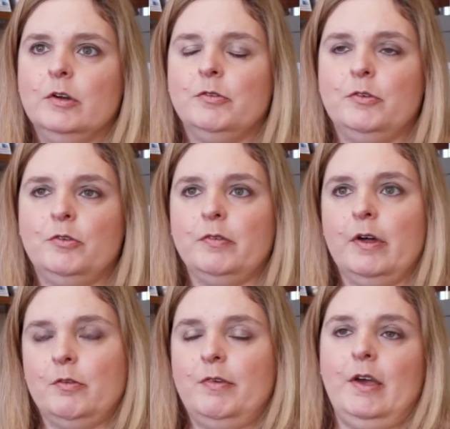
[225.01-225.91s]
first of
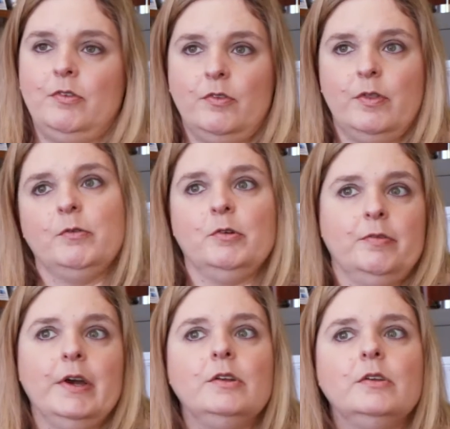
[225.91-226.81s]
all, the facets that we're
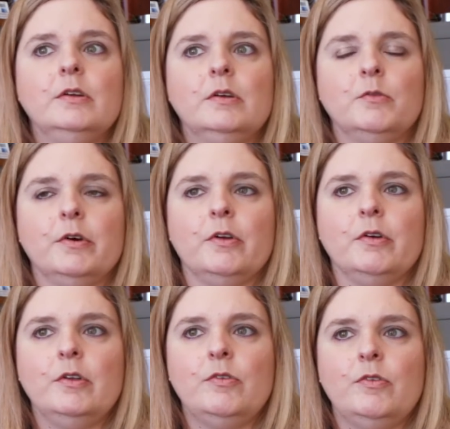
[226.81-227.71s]
finding where
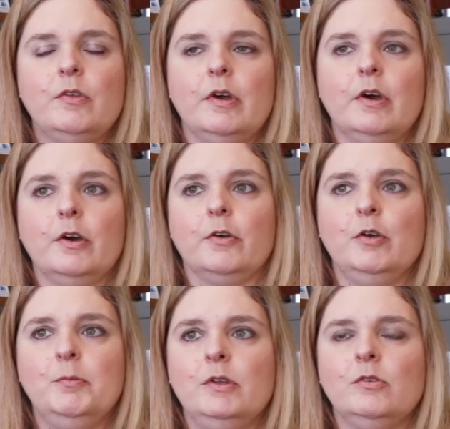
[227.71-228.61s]
there is
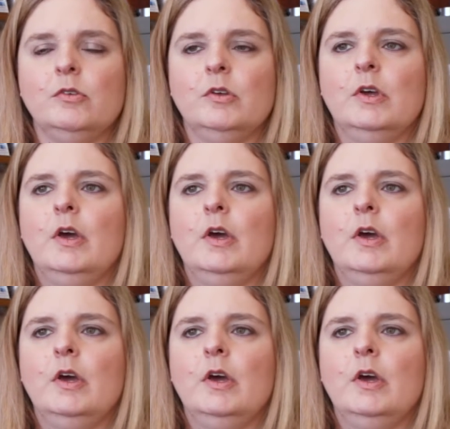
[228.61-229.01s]
agreement.